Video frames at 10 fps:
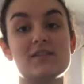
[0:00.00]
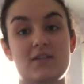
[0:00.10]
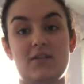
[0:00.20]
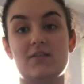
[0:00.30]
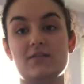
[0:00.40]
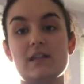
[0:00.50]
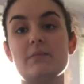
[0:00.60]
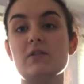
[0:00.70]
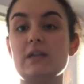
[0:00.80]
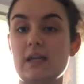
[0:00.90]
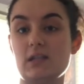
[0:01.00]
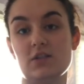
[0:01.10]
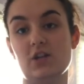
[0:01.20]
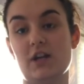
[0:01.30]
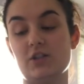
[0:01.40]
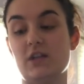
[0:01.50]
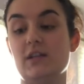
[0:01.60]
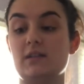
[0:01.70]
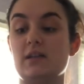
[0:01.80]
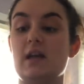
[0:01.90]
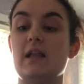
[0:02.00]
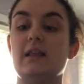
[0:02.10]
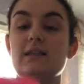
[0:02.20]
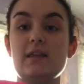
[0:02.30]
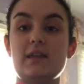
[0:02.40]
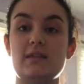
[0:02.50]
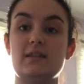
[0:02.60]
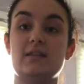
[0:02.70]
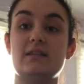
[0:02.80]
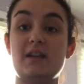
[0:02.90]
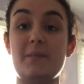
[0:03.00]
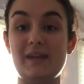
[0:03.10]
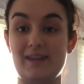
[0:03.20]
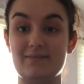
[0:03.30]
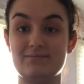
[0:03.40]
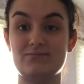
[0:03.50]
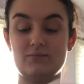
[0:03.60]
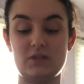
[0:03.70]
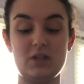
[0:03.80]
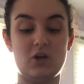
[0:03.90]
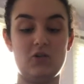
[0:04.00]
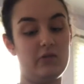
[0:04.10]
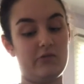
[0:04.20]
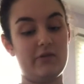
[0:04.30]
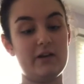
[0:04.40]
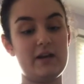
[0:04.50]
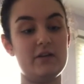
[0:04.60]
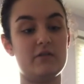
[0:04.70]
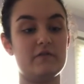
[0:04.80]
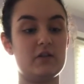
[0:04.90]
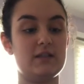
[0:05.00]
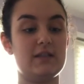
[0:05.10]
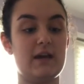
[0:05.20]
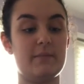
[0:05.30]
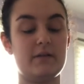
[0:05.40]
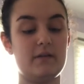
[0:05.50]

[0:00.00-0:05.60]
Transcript: So, subcutaneous injections. Let's say that this is the tummy. So, what would I do? First step.